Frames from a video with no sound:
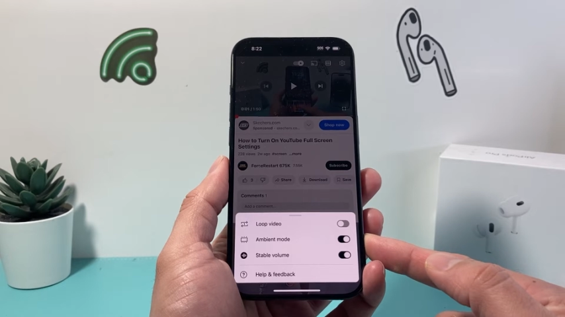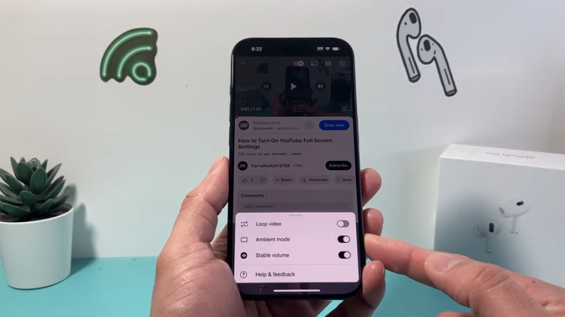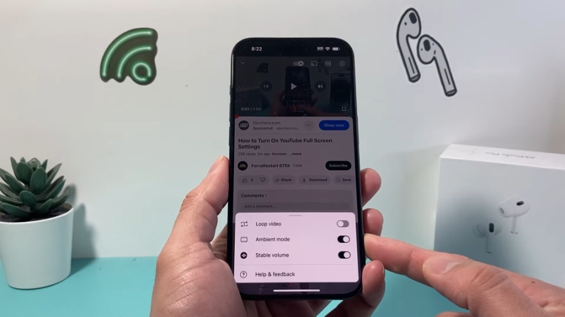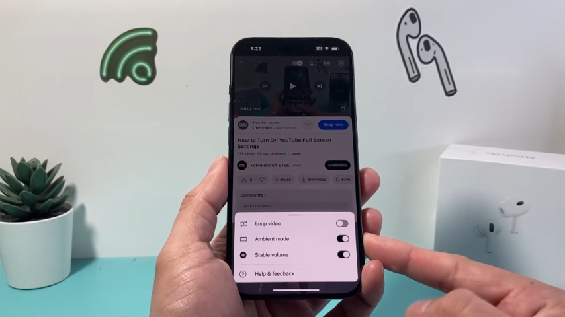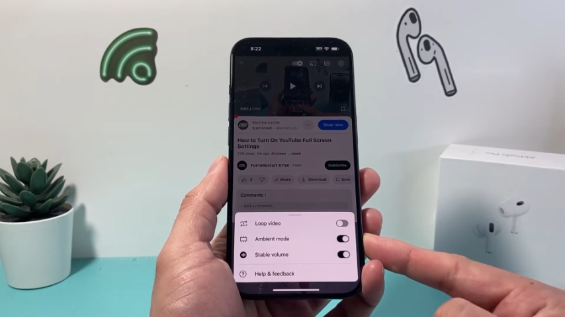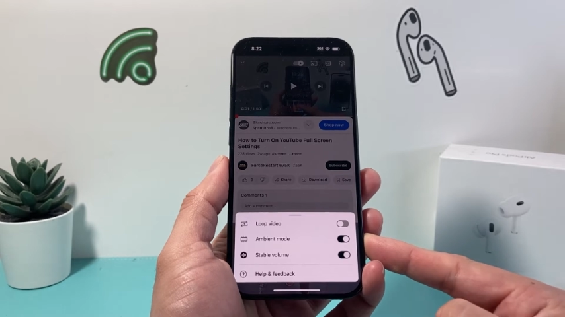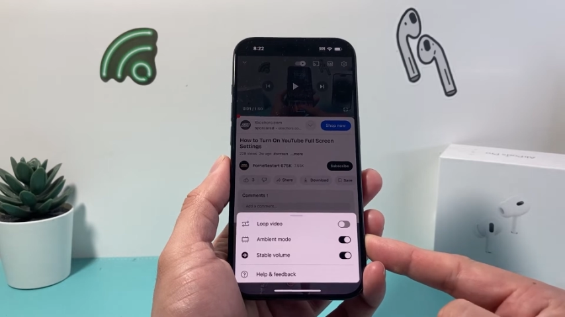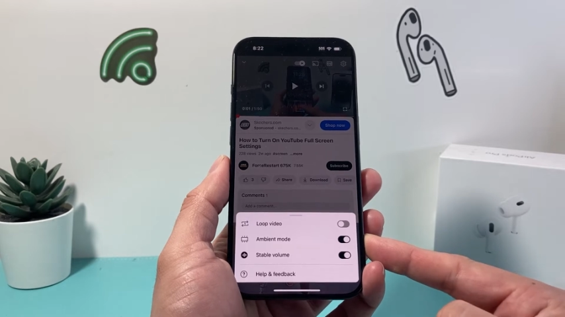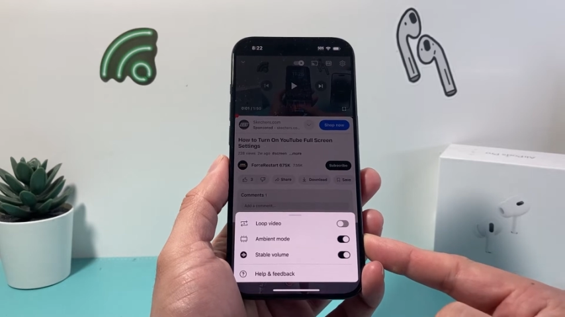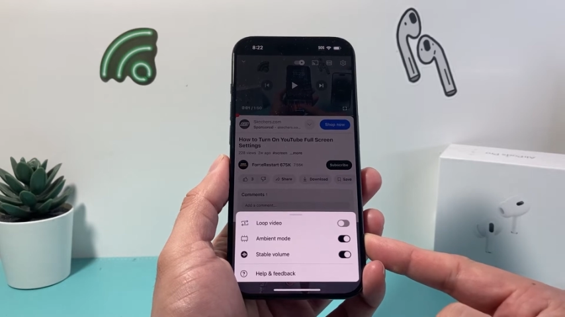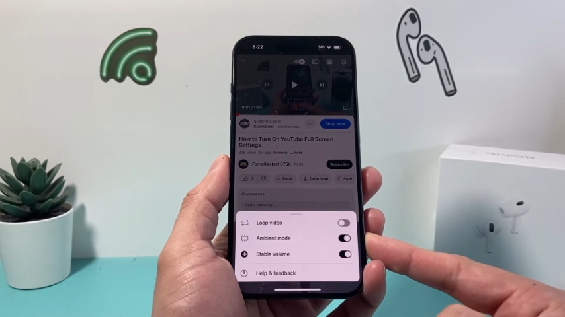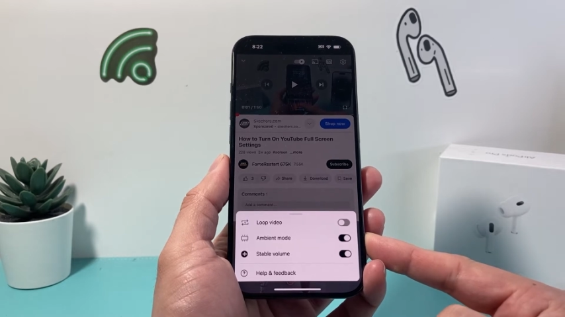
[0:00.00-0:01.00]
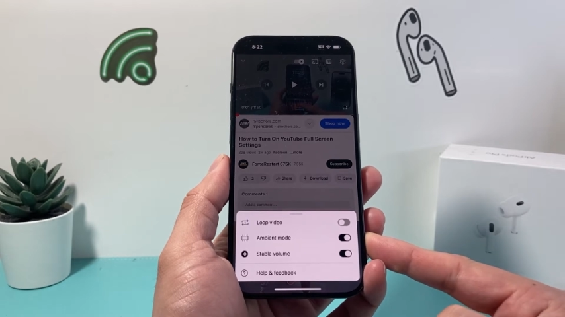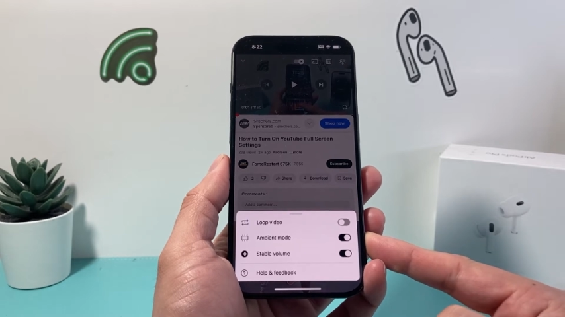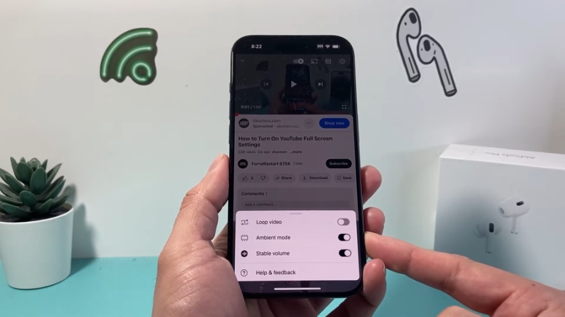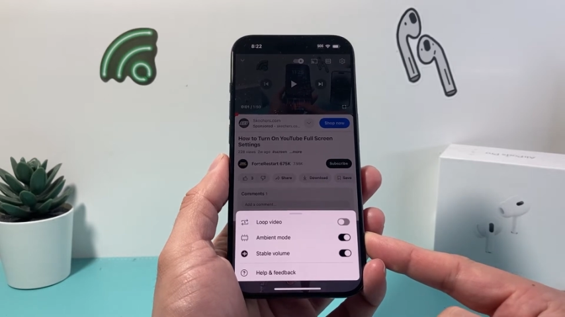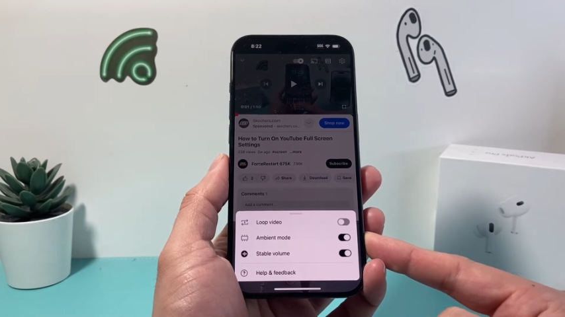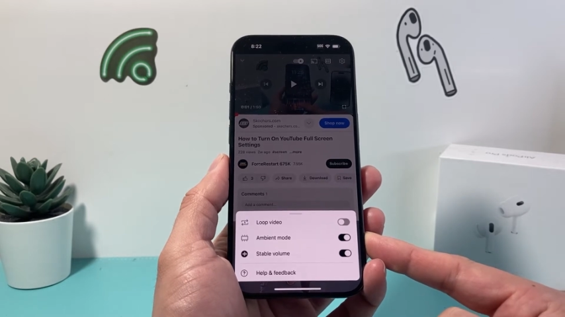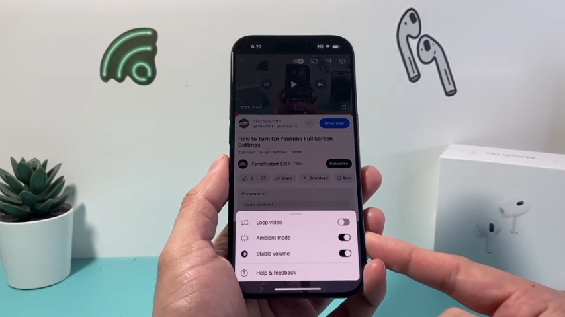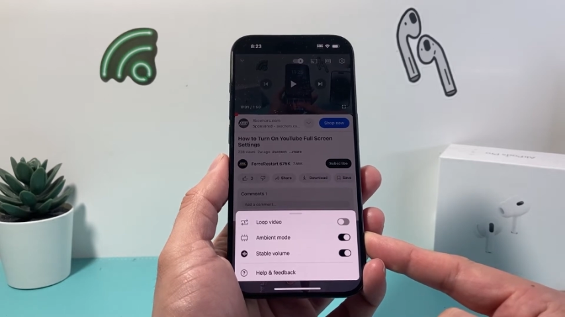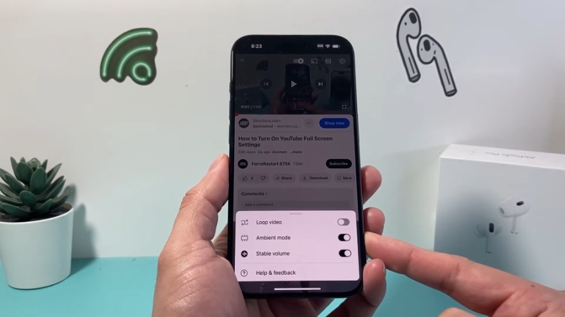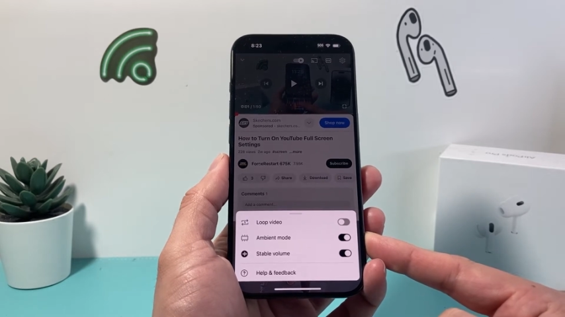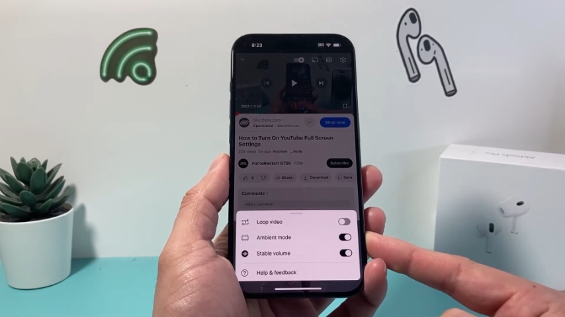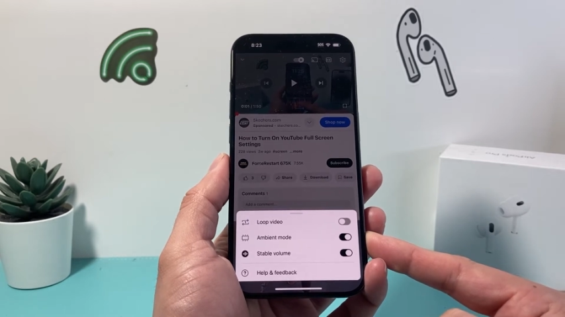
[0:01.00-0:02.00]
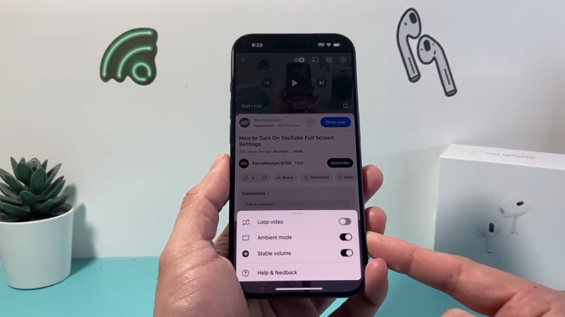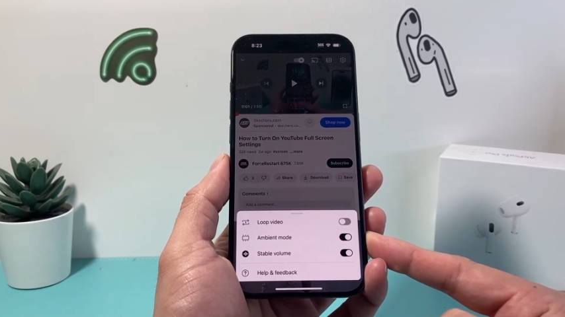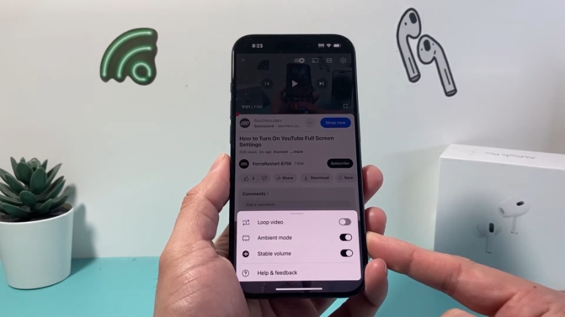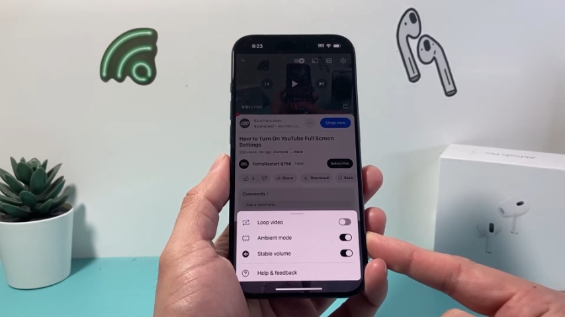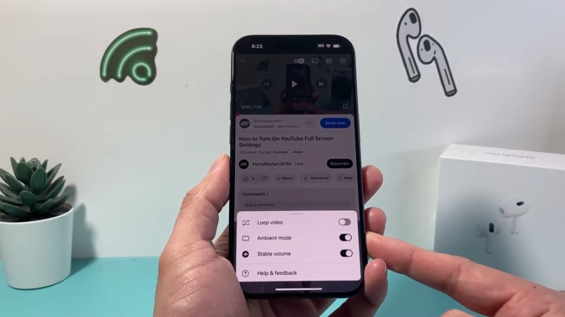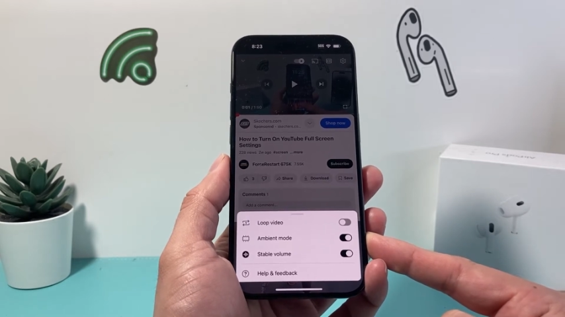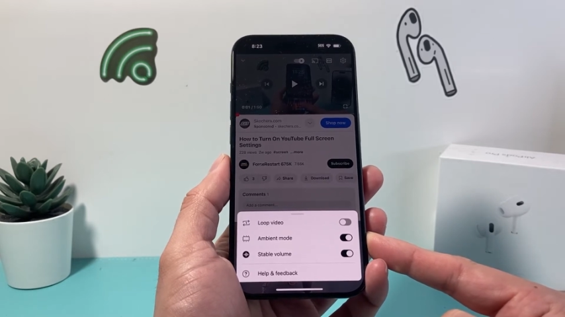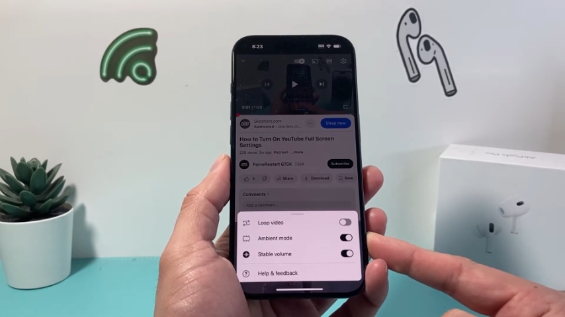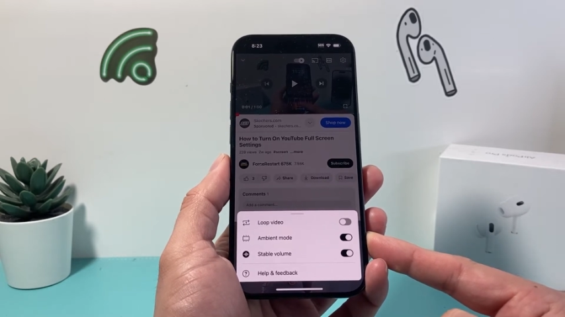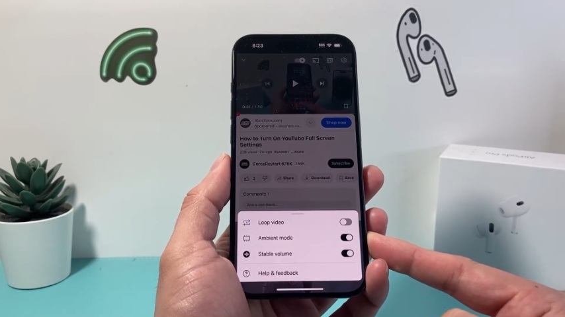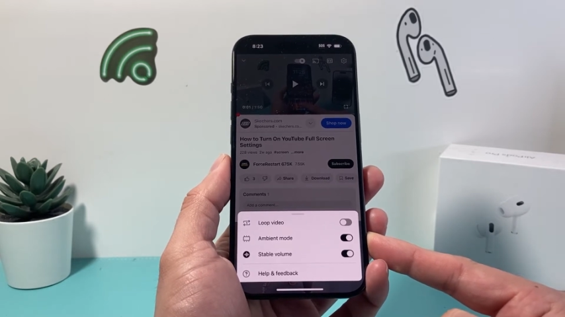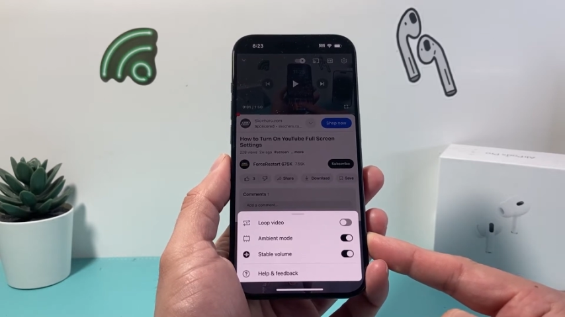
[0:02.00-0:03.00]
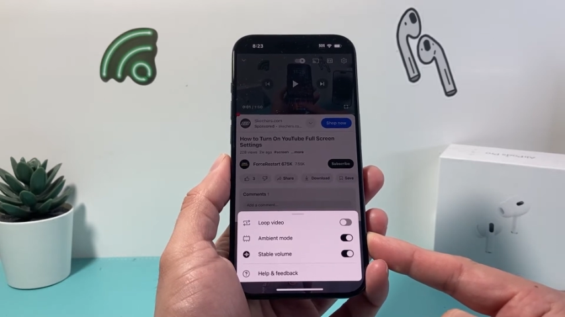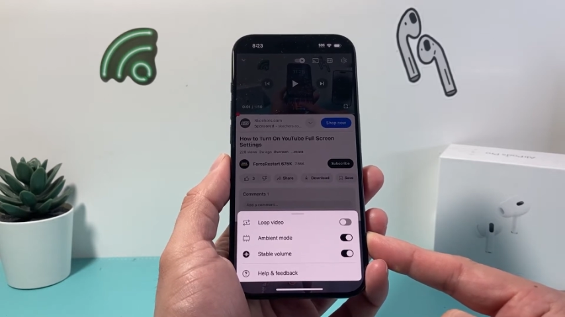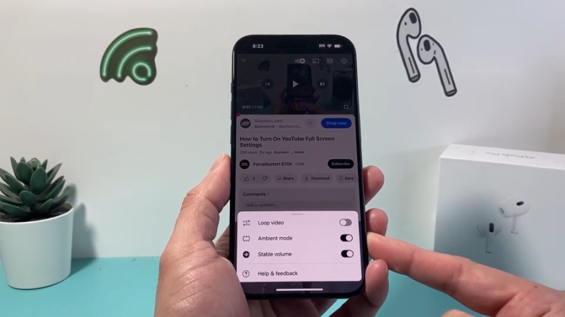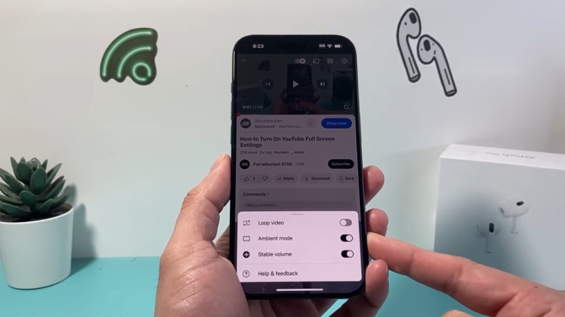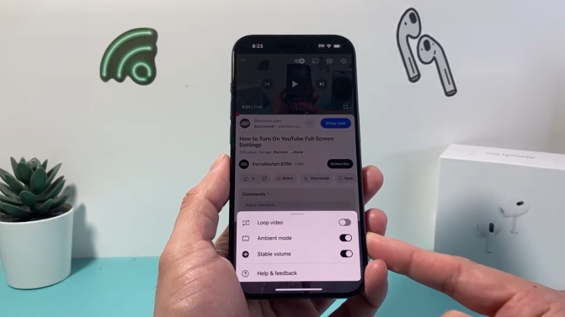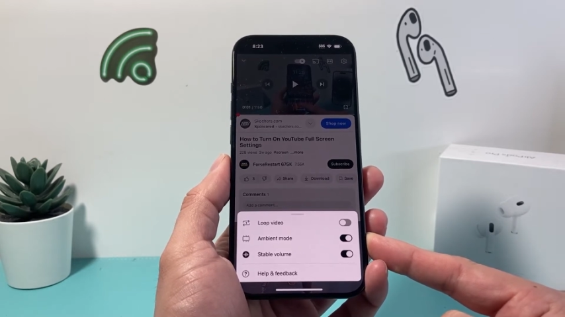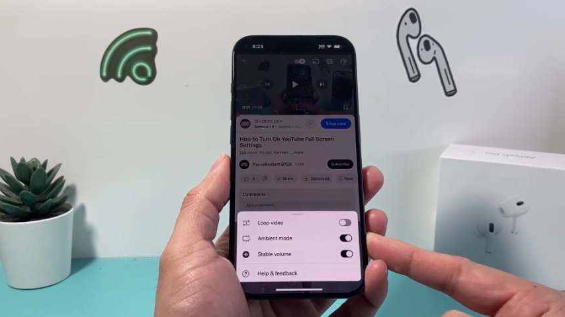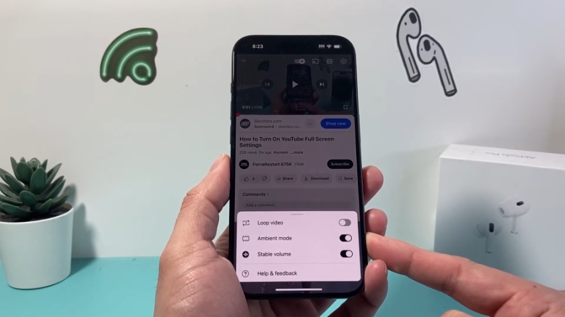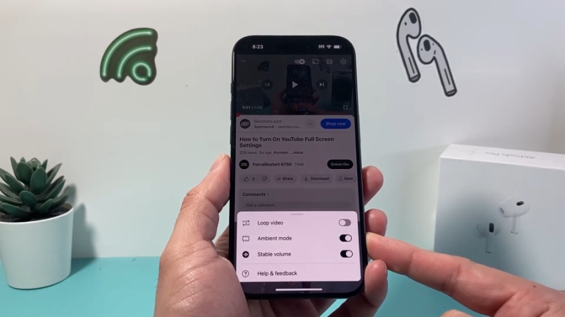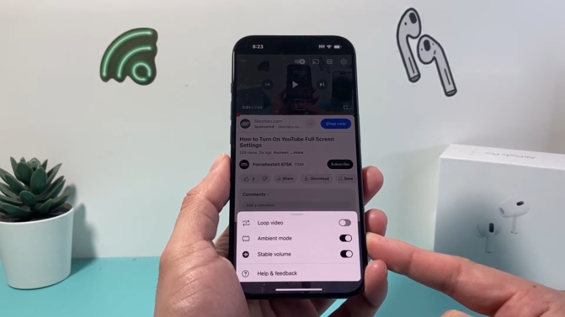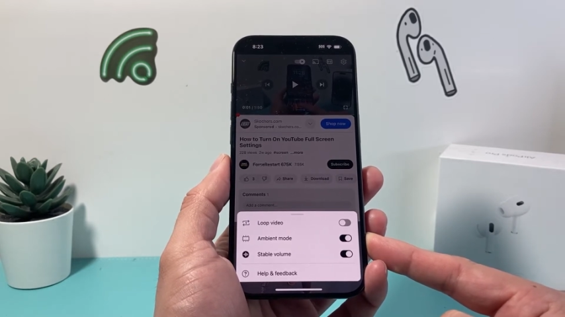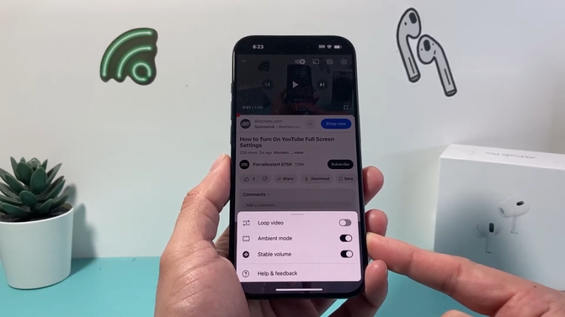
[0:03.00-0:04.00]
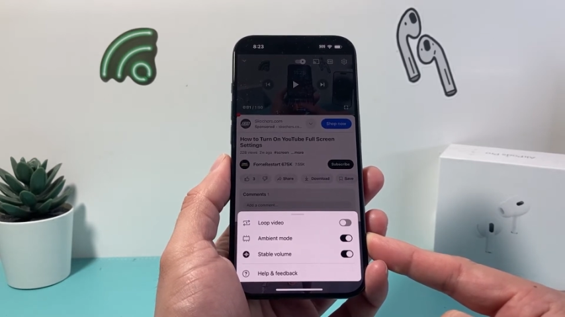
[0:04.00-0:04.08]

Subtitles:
Nobody's mouth can be seen.